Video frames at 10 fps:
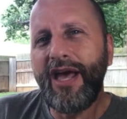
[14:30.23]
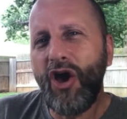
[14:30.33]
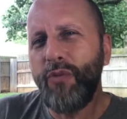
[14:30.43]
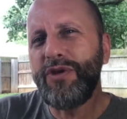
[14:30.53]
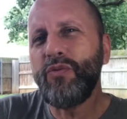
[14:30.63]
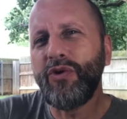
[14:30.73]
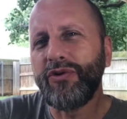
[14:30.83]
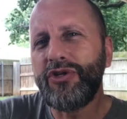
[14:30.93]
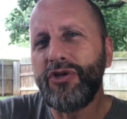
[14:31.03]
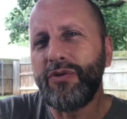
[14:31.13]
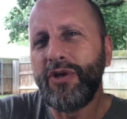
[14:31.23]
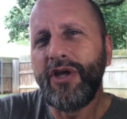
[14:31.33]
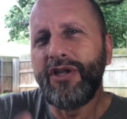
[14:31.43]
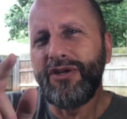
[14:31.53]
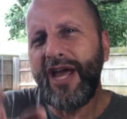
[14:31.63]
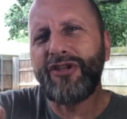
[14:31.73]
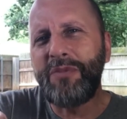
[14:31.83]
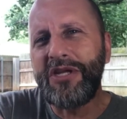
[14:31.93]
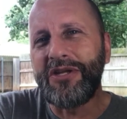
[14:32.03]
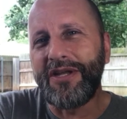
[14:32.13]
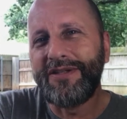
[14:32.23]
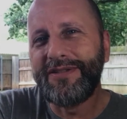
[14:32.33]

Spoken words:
I hope you will too. You guys be good.